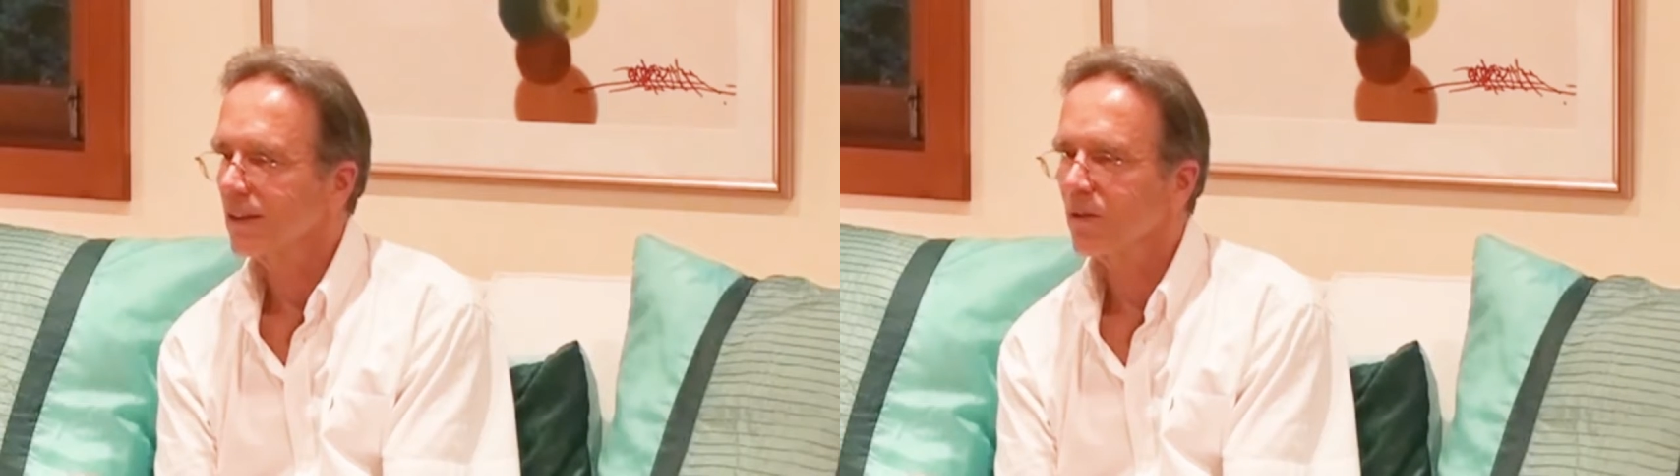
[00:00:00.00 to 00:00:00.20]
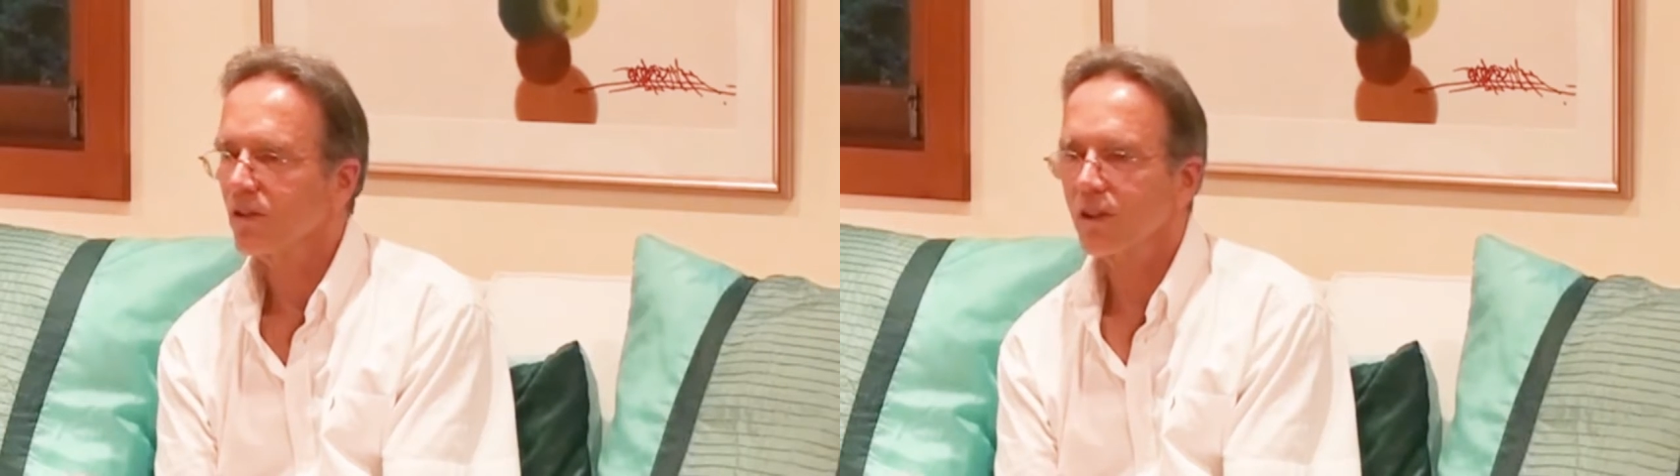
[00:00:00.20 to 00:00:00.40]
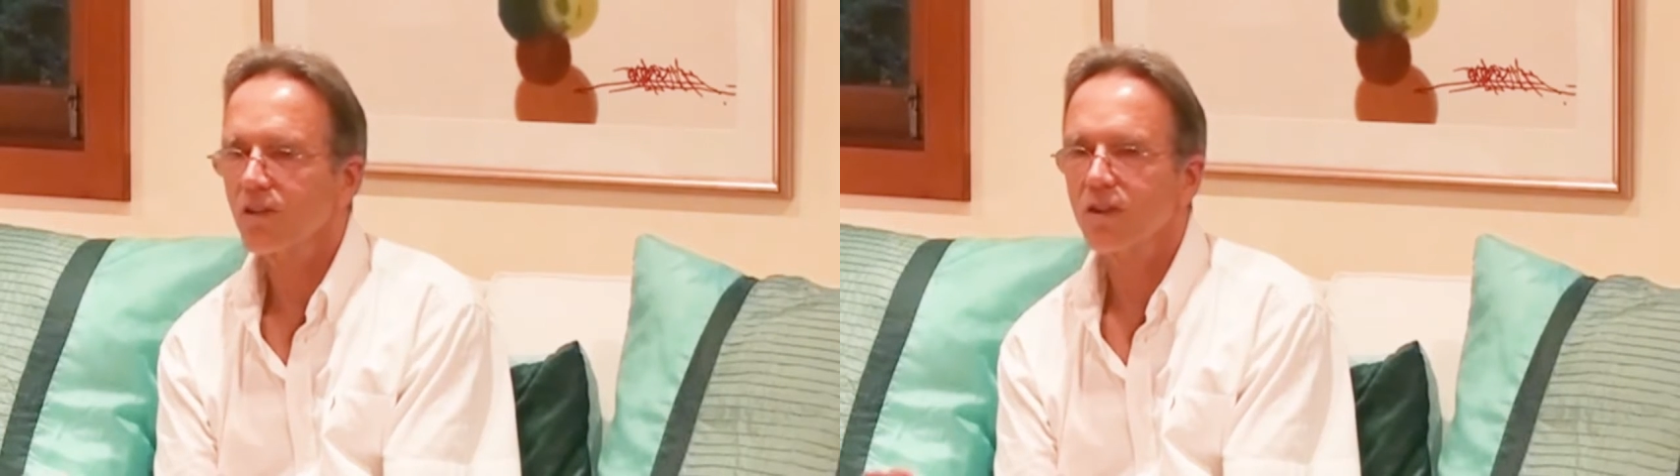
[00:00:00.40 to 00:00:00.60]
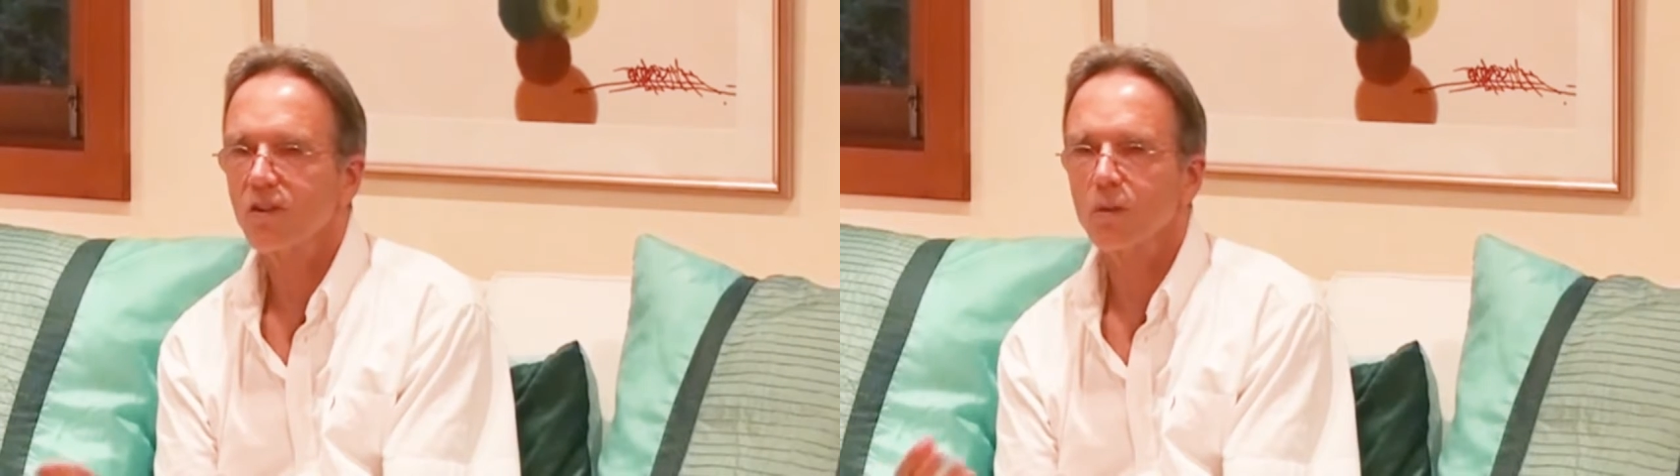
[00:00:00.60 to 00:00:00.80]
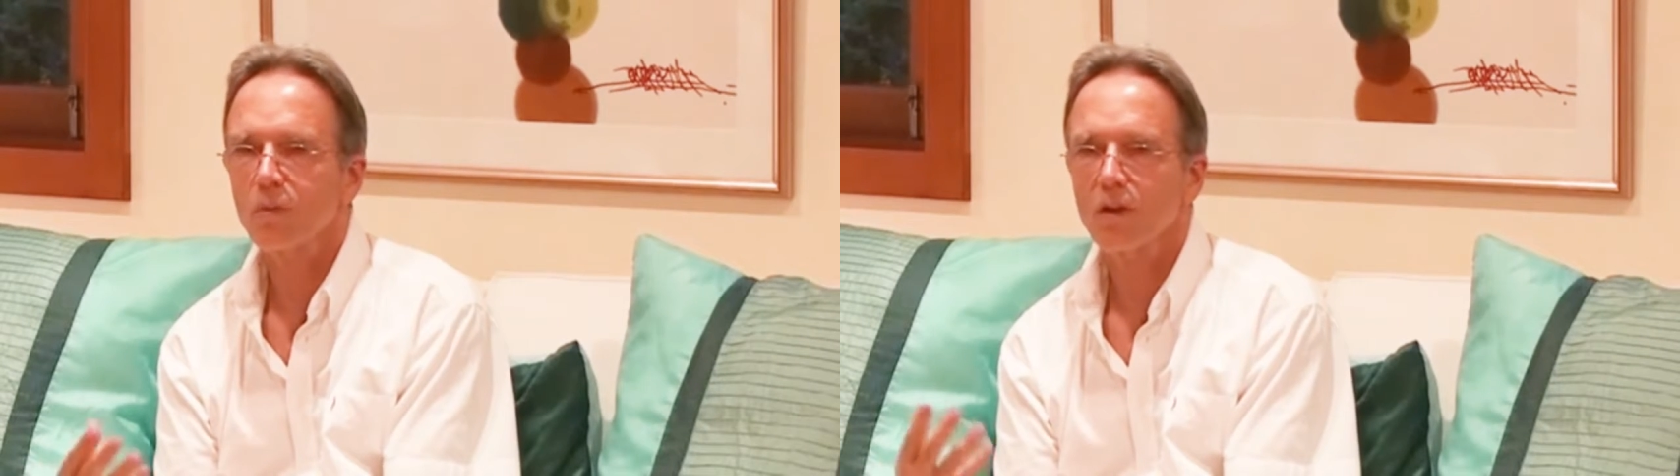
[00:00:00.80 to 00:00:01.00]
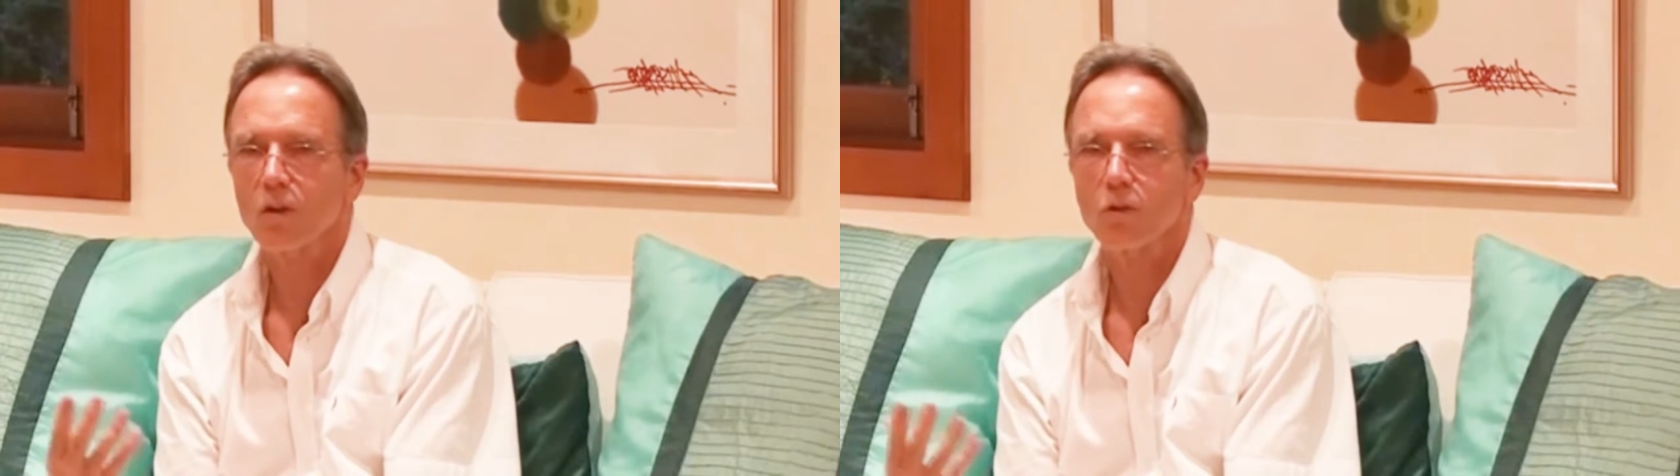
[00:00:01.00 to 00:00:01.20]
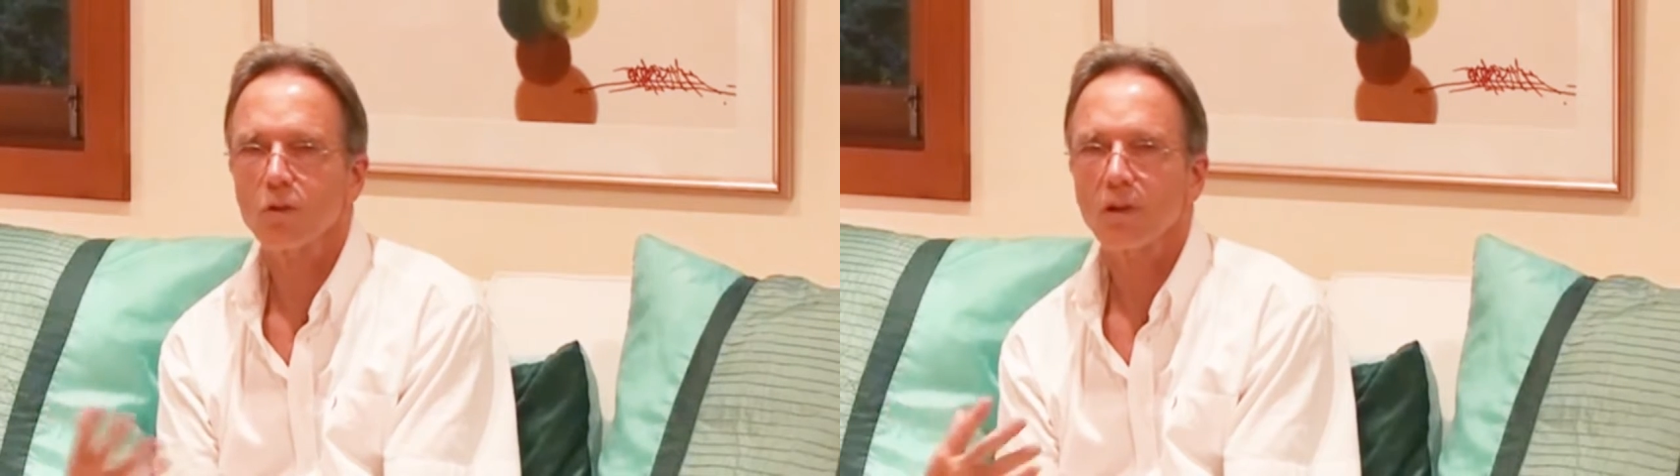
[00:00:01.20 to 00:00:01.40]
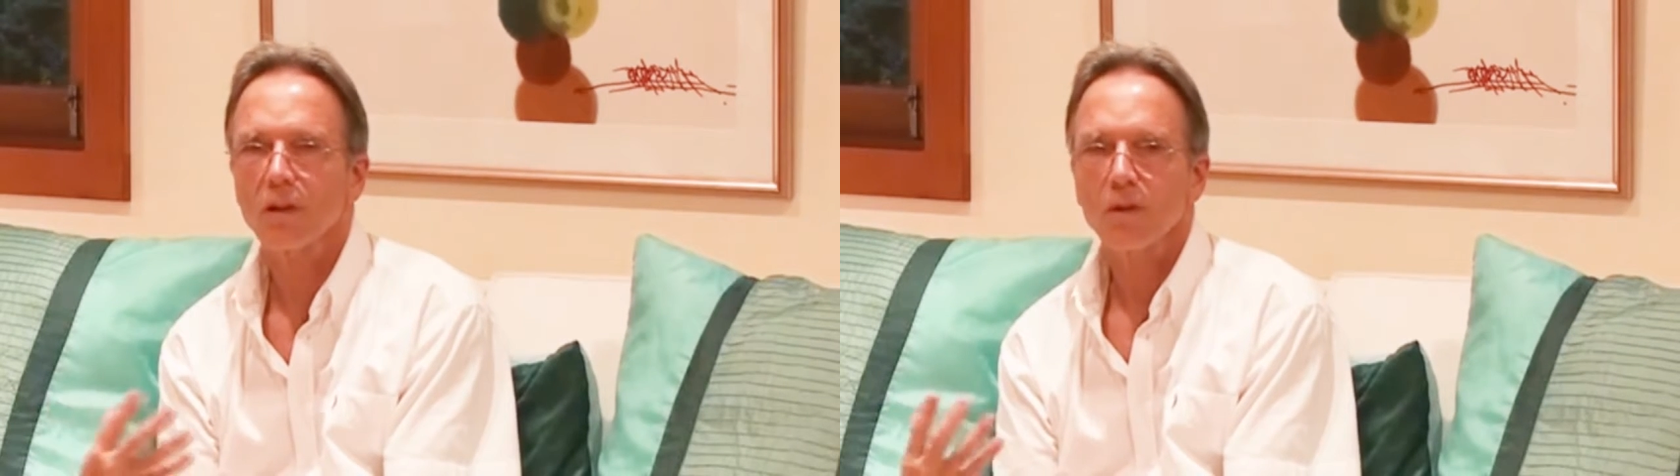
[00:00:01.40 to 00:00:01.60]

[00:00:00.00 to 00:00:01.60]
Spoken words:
It was interesting because